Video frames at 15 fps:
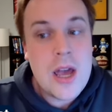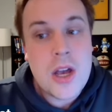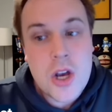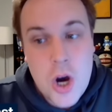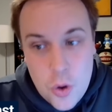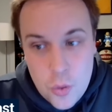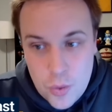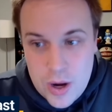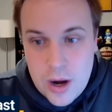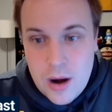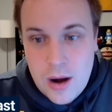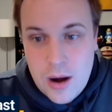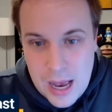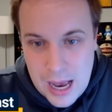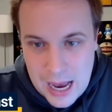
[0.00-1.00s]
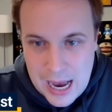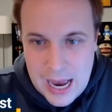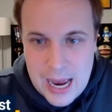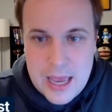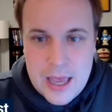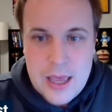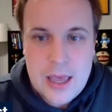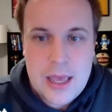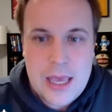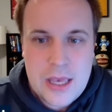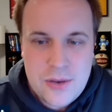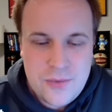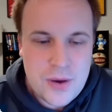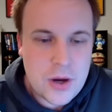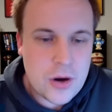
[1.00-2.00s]
Career high. He's
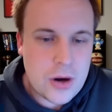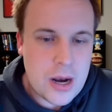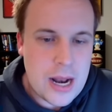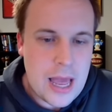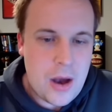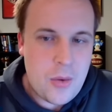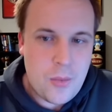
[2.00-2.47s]
figuring it out,